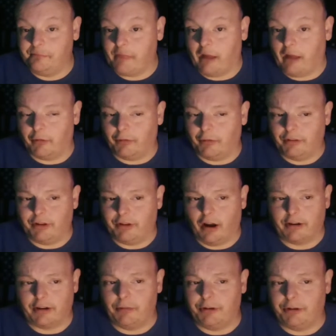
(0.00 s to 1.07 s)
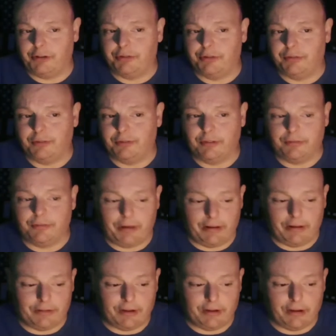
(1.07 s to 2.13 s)
I haven't really talked to anybody that's used it for
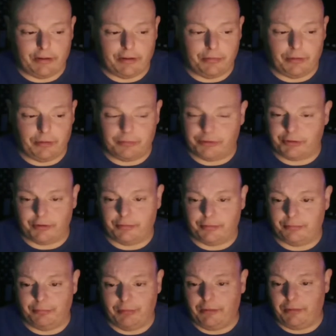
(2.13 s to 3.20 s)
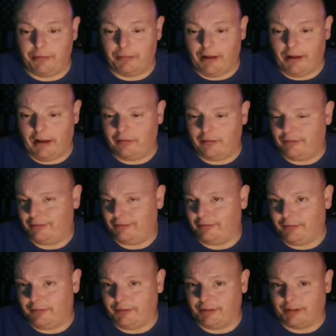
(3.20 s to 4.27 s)
PanCyans, but I'm sure many people have. And
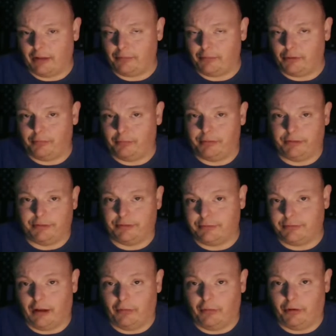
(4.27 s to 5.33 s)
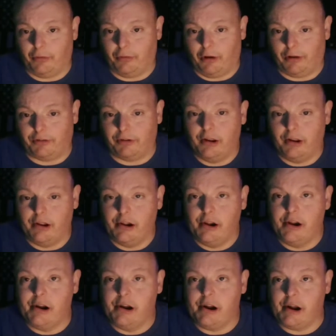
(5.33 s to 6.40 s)
if it's got poop, it's got what it wants.
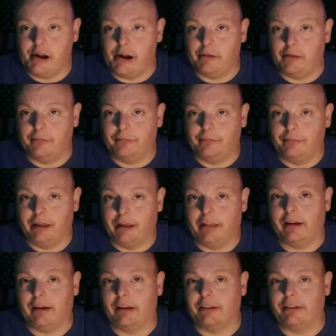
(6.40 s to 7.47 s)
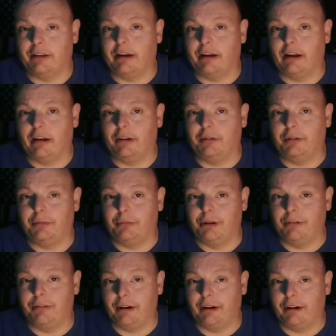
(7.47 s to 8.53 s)
And like I said, I got a new
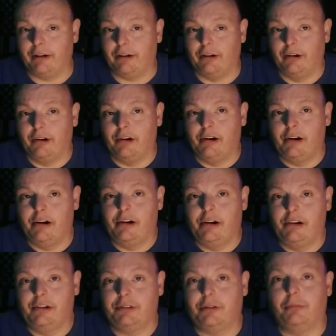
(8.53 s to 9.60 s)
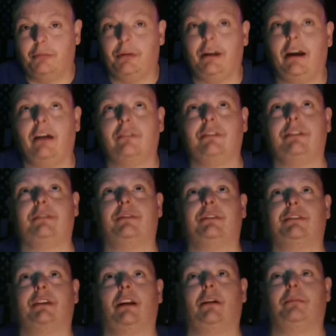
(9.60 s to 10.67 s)
humidifier, so I'm gonna have a different
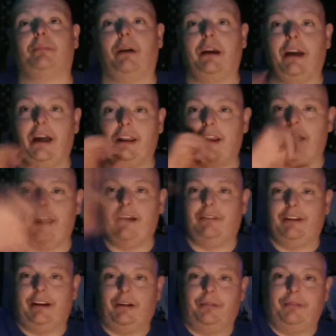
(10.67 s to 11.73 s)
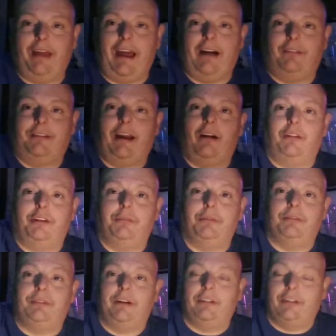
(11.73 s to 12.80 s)
setup. I have like a half-gallon
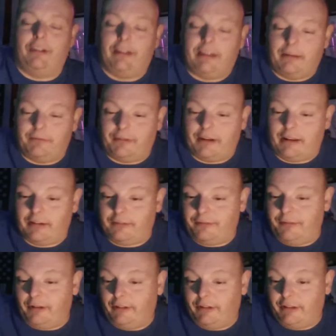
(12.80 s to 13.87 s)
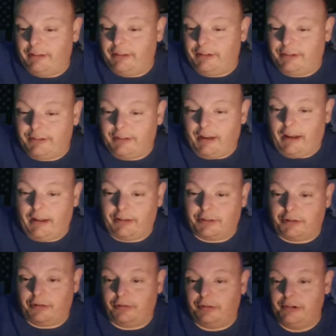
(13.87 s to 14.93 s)
humidifier in there, and I kept forgetting to fill it and this and that.
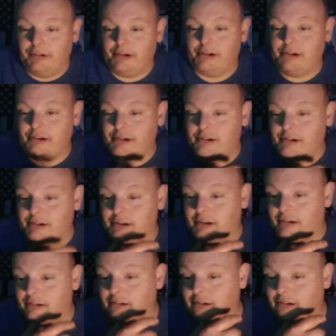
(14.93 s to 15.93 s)
So yeah.